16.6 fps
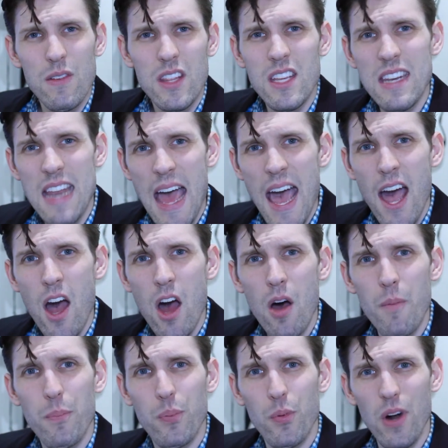in the
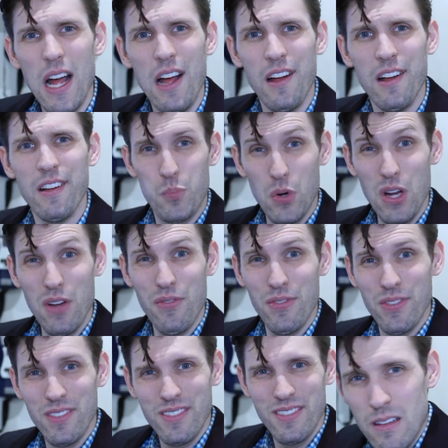now, bruh, bruv,
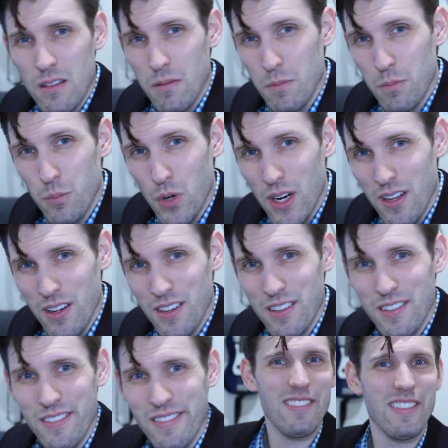brother.
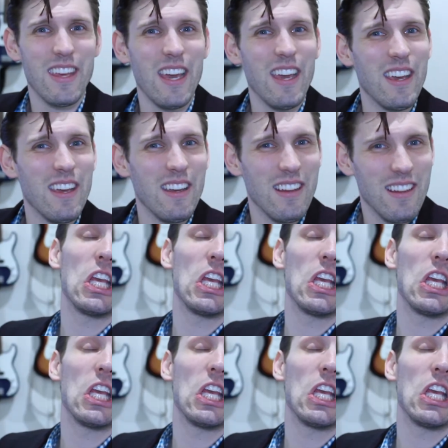Yay.